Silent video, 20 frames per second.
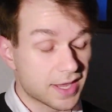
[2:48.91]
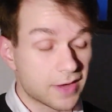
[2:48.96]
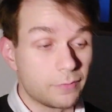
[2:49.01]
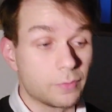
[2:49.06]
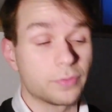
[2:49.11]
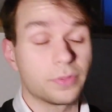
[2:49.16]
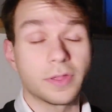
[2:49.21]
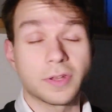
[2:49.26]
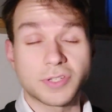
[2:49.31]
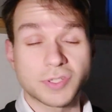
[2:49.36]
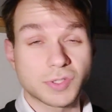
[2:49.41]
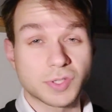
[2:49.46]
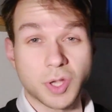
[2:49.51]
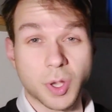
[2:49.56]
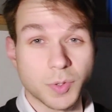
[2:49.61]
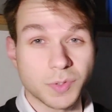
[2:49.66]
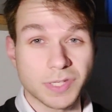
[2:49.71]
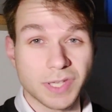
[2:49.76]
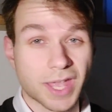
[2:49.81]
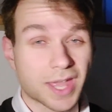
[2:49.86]
everything just
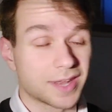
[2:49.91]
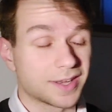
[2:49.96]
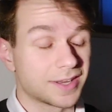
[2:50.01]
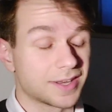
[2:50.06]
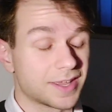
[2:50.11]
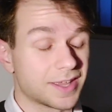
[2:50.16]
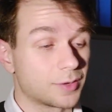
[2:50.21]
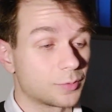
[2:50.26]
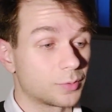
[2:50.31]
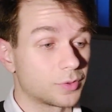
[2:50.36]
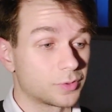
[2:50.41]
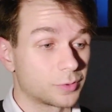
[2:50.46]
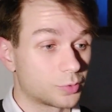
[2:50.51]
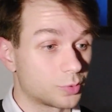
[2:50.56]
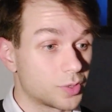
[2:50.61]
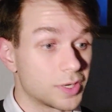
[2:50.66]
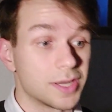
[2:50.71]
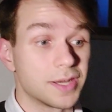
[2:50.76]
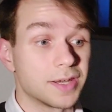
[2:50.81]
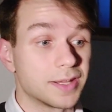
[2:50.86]
goes hand in hand with
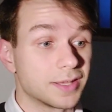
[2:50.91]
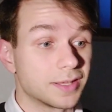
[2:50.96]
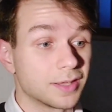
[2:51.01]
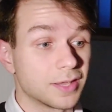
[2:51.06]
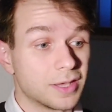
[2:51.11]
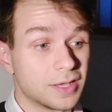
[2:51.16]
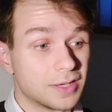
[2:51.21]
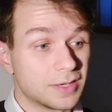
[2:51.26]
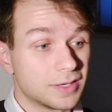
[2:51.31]
creating